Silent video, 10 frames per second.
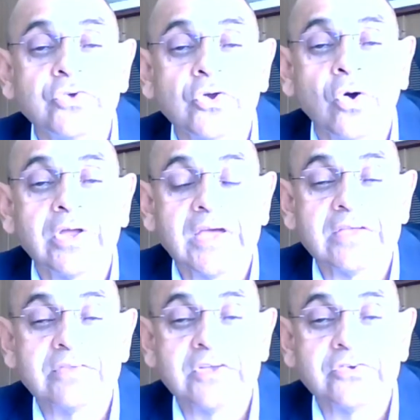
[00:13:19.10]
your
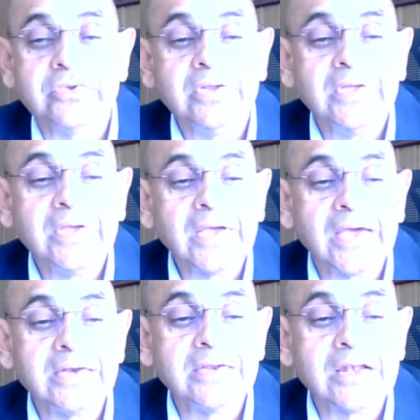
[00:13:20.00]
organization.
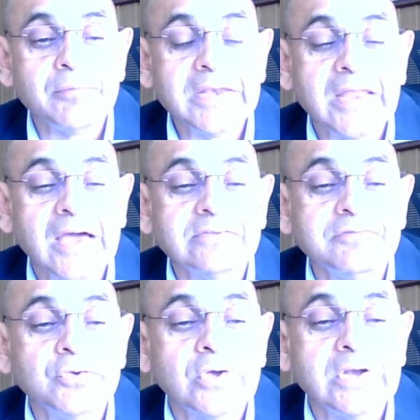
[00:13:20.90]
And it'll be nice
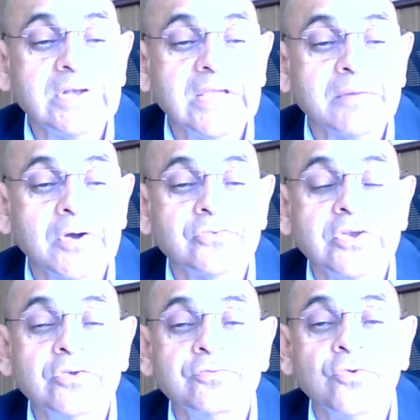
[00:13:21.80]
if you can take about
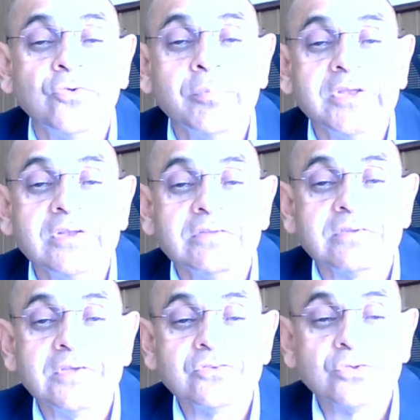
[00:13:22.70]
3 to 4
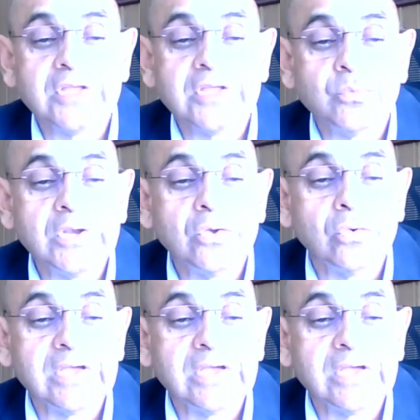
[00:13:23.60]
minutes. So then we know